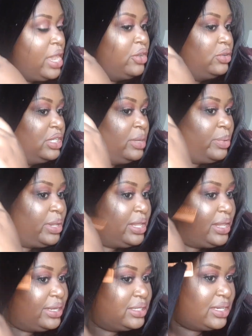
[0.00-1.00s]
I don't typically
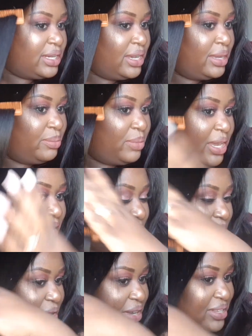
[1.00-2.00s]
like to cut my
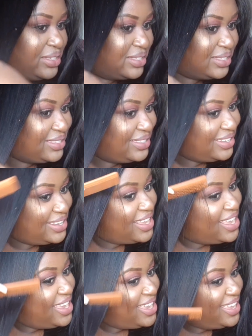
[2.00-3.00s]
hair because
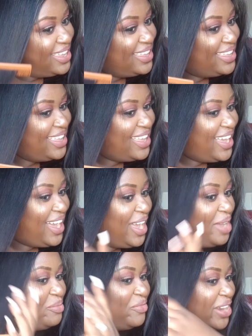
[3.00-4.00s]
I
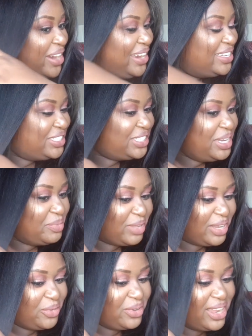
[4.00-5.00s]
am very cheap.
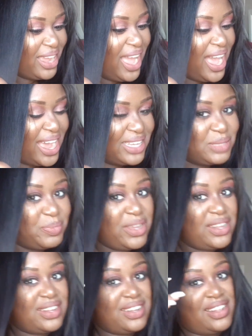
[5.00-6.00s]
Like when I
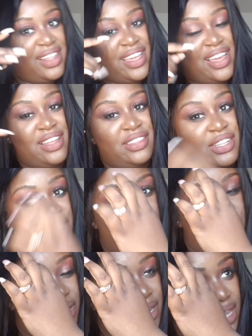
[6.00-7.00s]
spent, like this
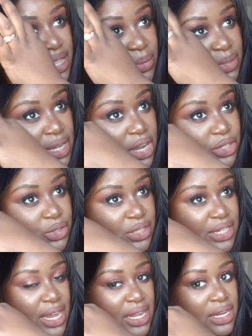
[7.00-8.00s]
wig I think was
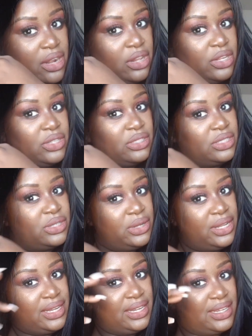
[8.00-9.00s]
$180, so
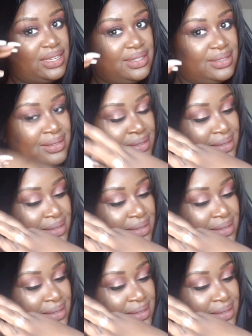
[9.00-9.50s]
like